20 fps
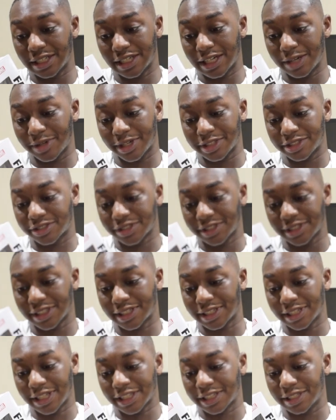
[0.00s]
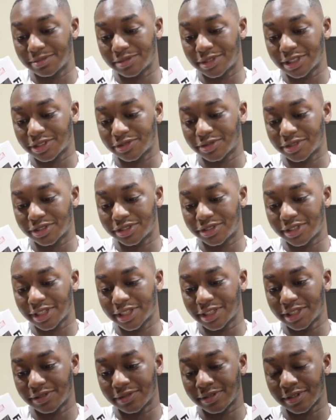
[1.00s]
I'm not just gonna collect them just for the
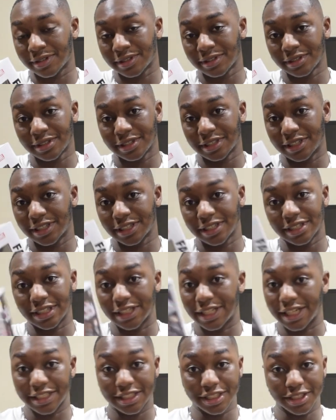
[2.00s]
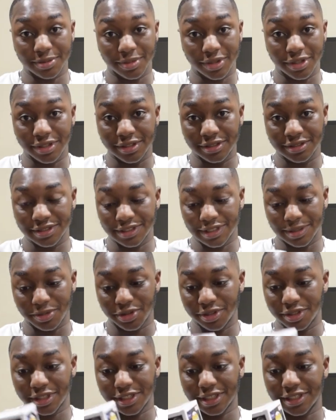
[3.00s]
sake of collecting them all. I'm
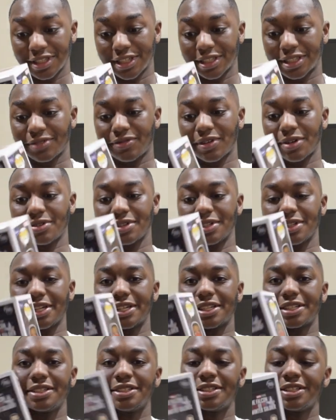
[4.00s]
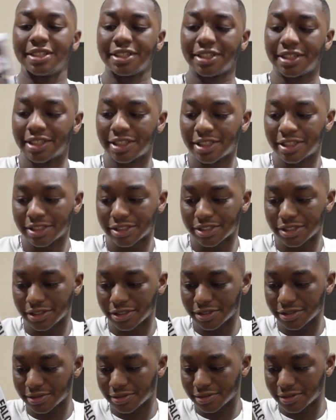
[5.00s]
only gonna collect if I really like it.
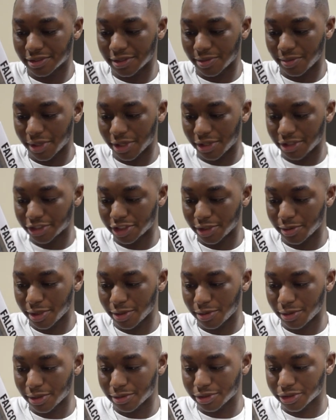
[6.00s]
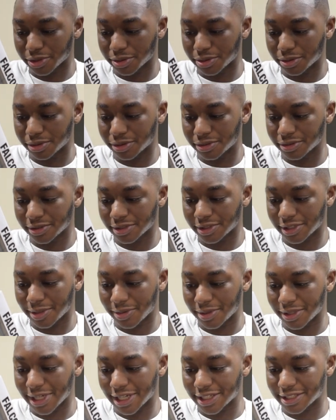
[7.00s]
So the Baron Zemo one was cool. I
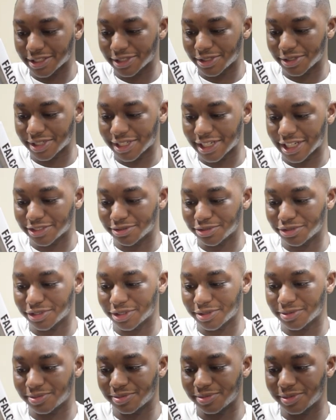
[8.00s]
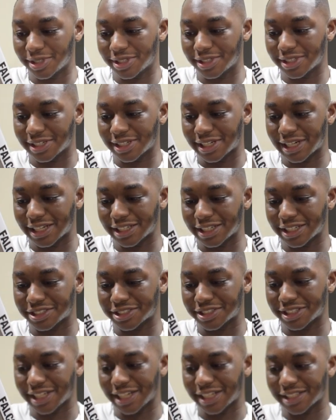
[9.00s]
mean, he, had, he looked he got some drip, but I, I
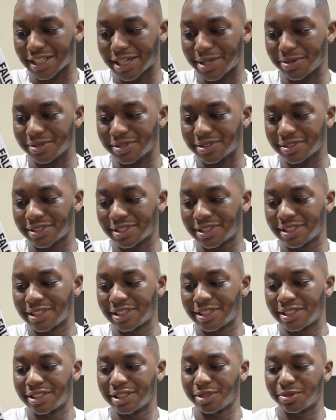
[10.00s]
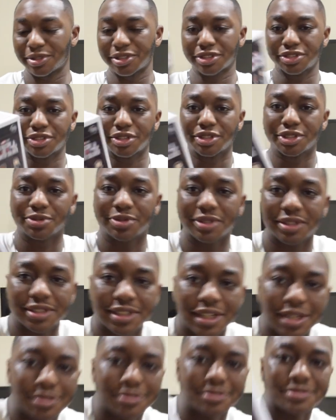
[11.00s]
should have got that one. The Winter Soldier one,
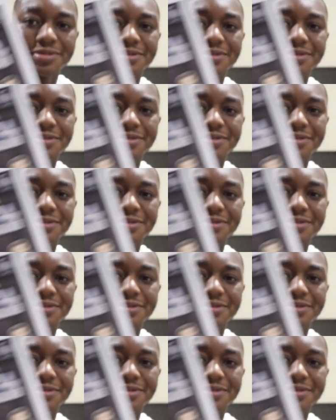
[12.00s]
I,